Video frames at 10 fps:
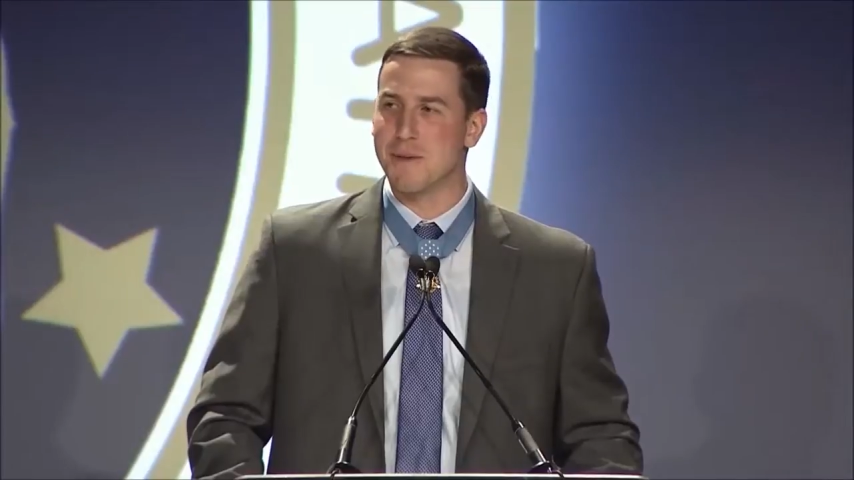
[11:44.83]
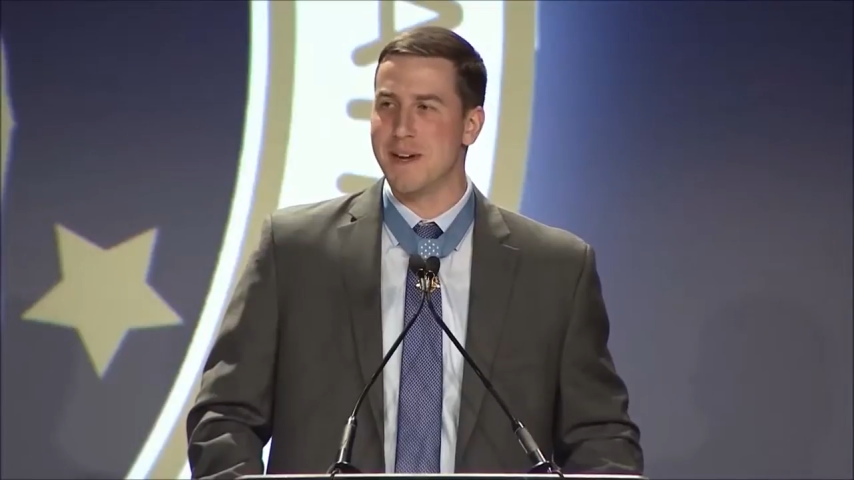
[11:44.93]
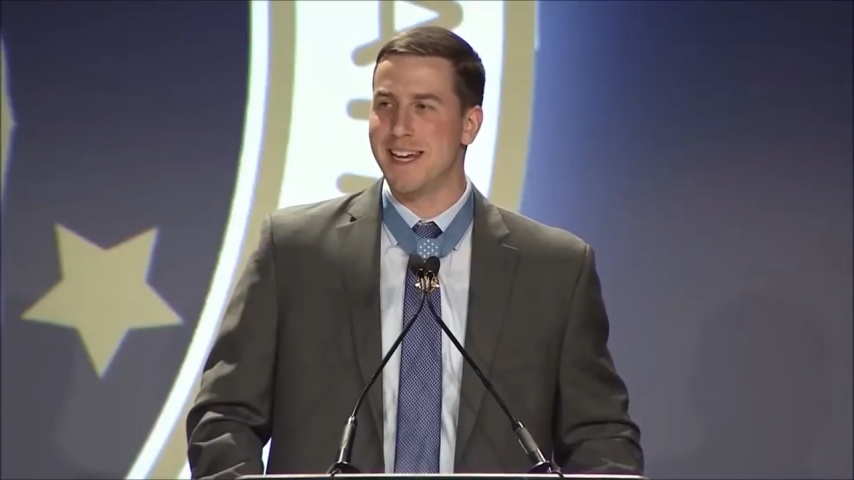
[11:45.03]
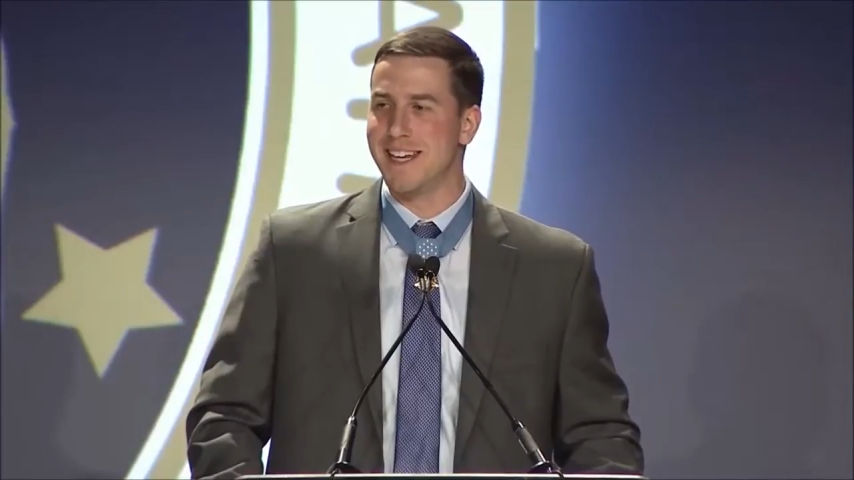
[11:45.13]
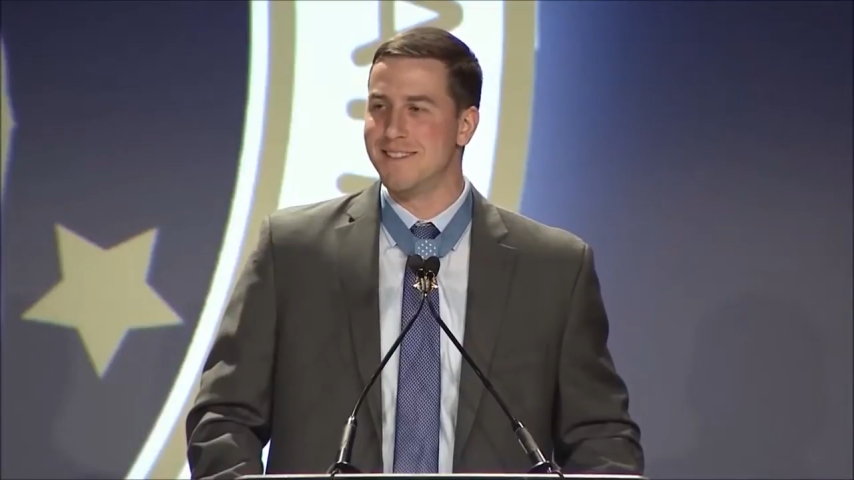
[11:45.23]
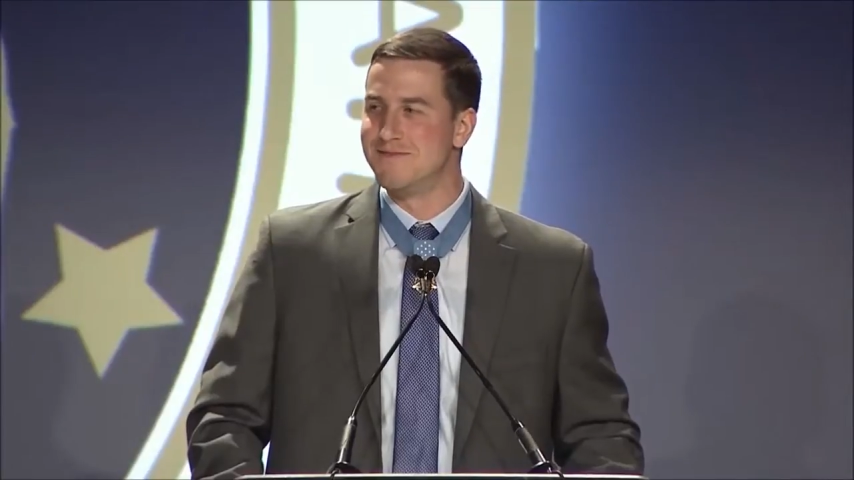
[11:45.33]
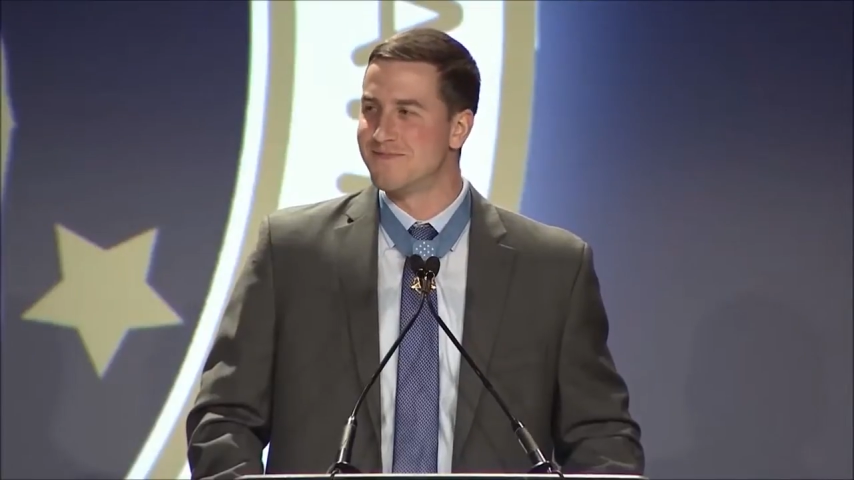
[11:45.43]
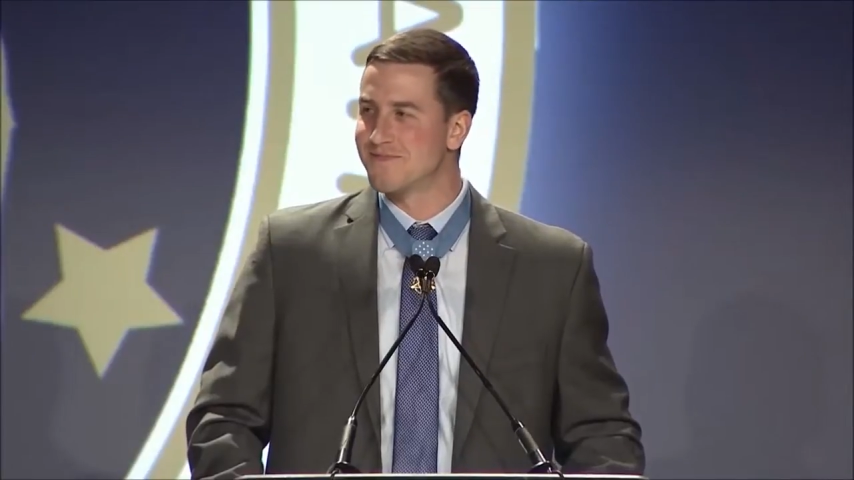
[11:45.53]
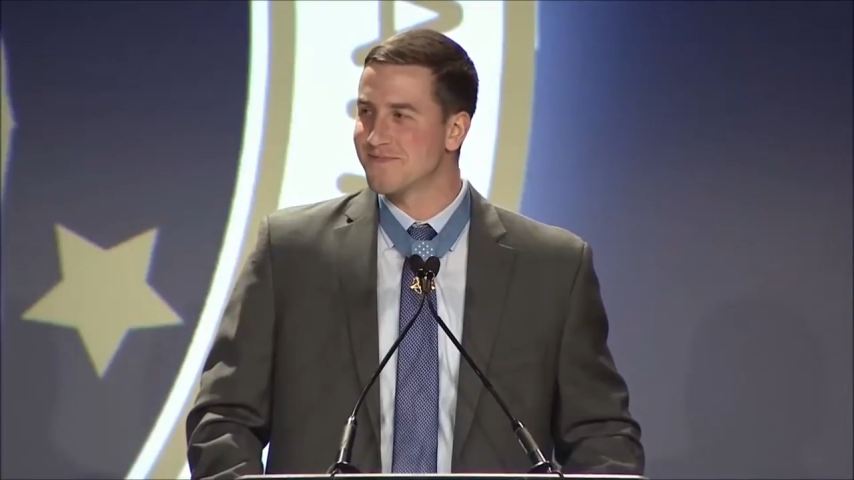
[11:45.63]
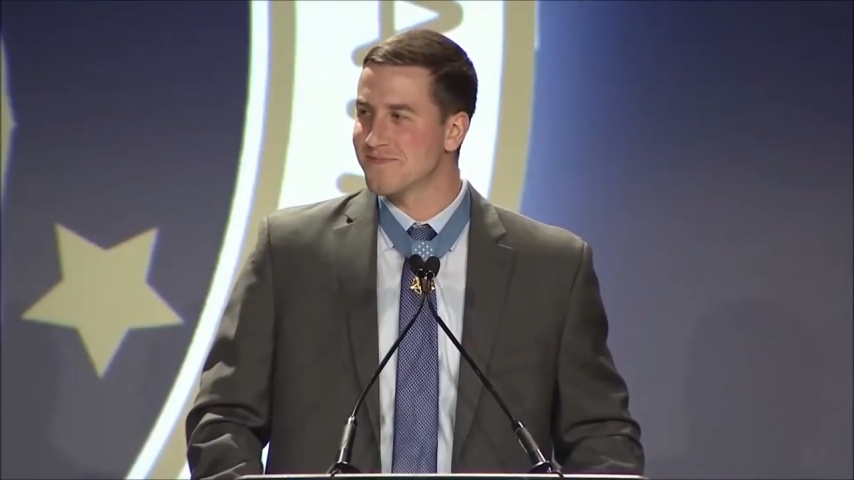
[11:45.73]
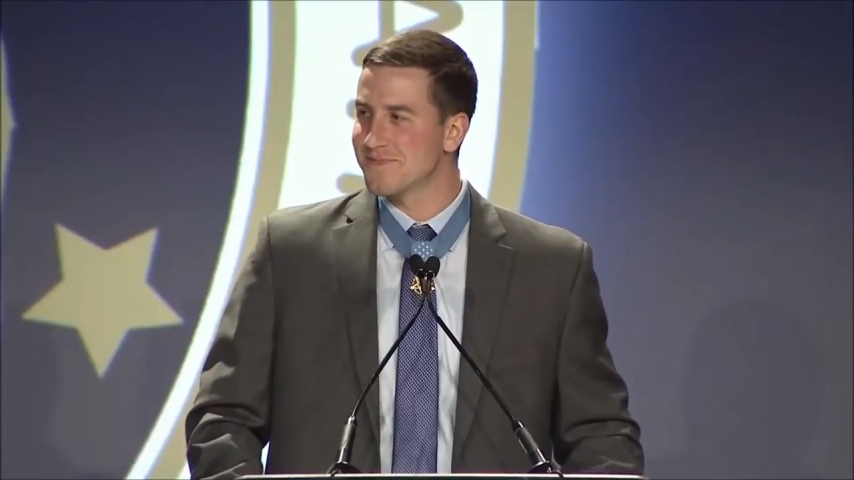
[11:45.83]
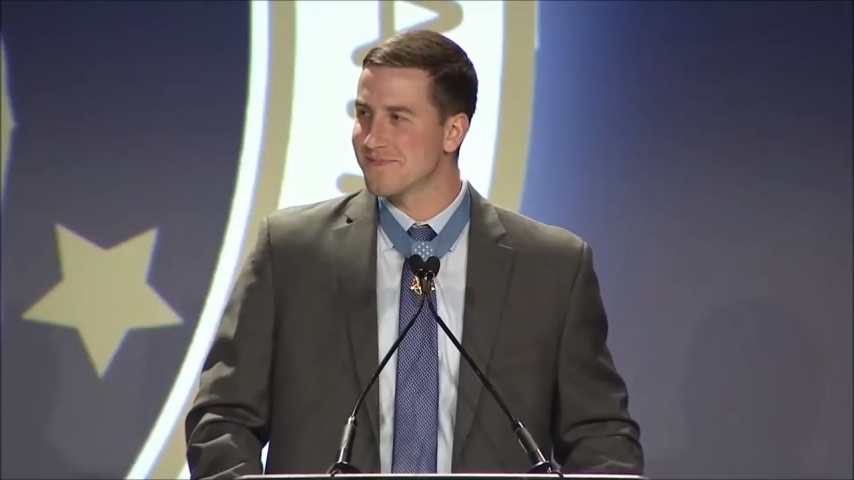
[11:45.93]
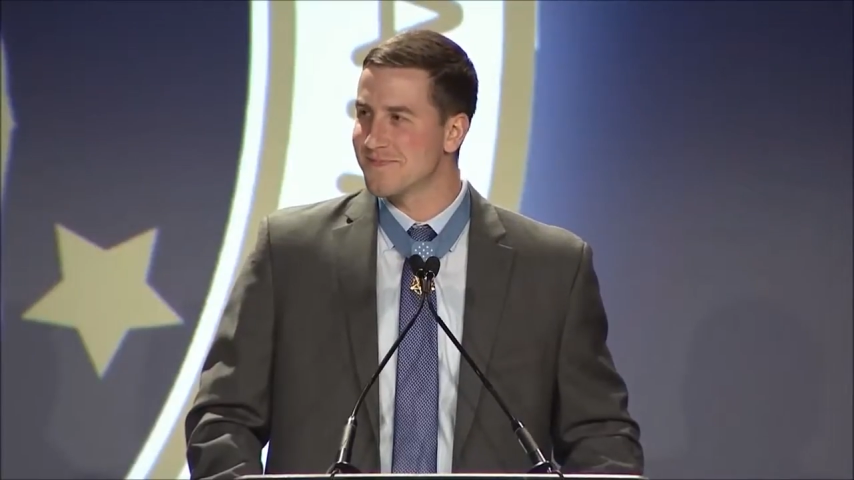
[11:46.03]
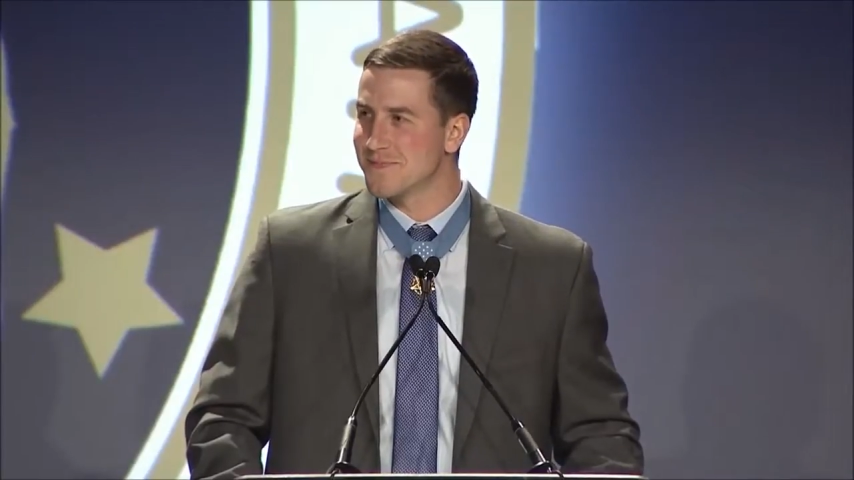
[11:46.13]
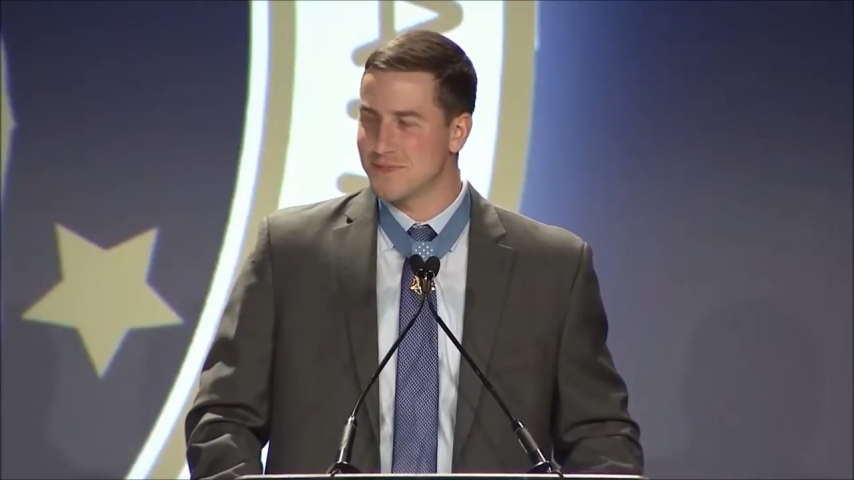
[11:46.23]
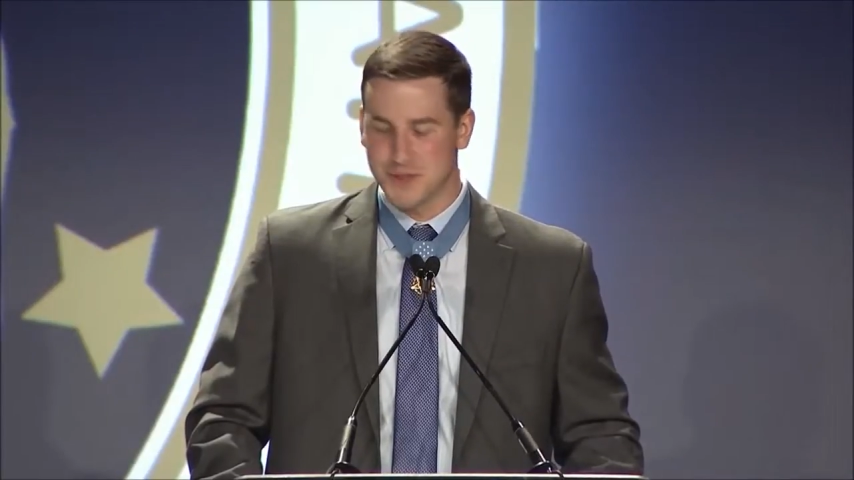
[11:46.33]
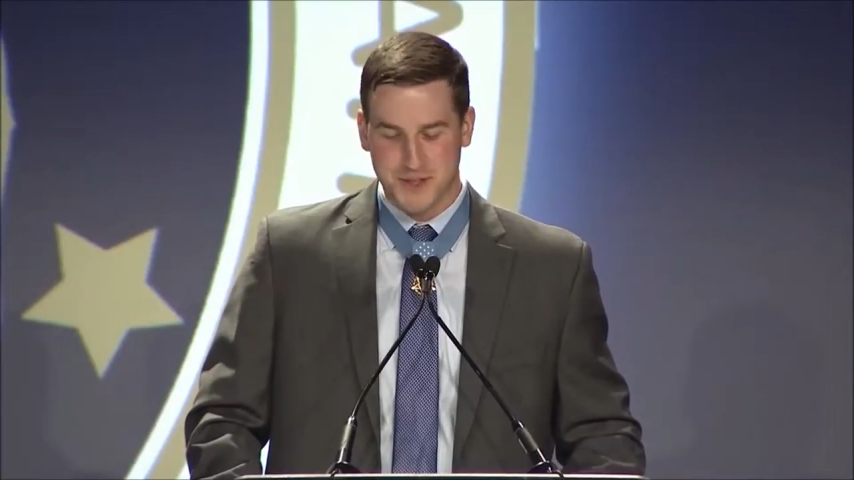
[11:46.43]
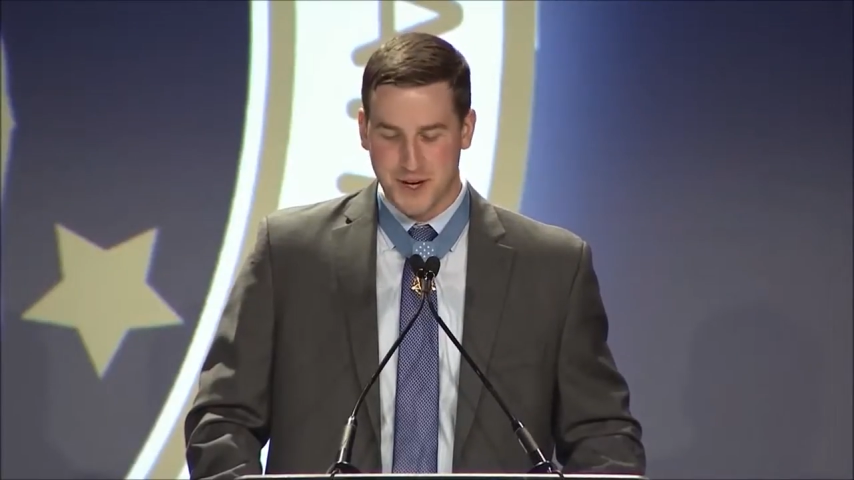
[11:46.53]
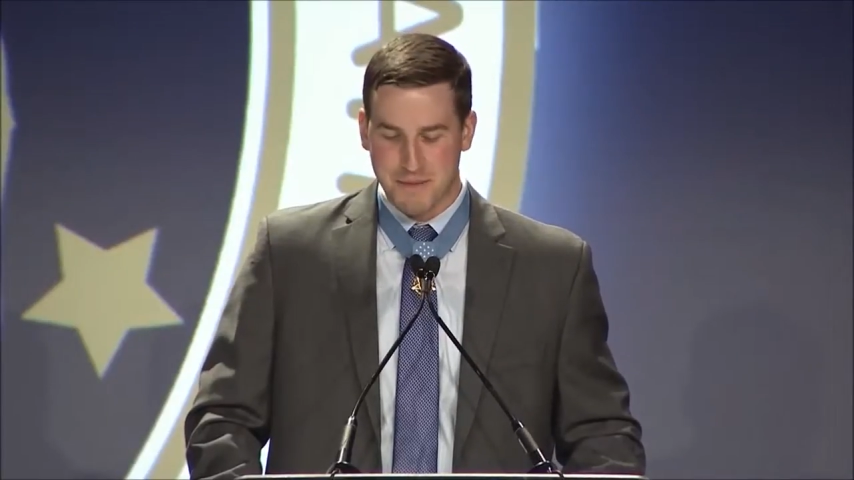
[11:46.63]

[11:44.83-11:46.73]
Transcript: comedian. Just